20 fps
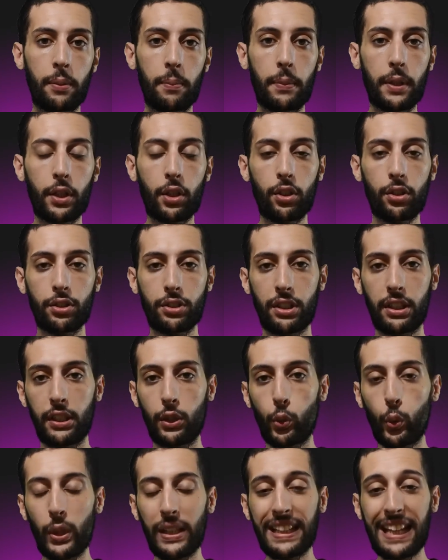because
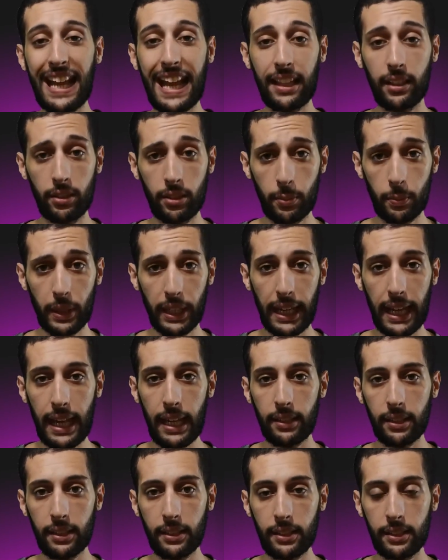it will get
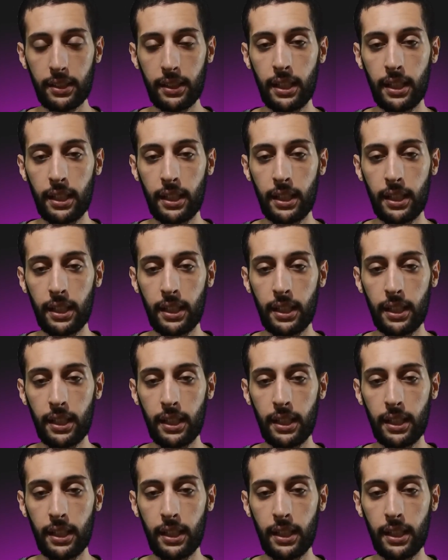duplicated,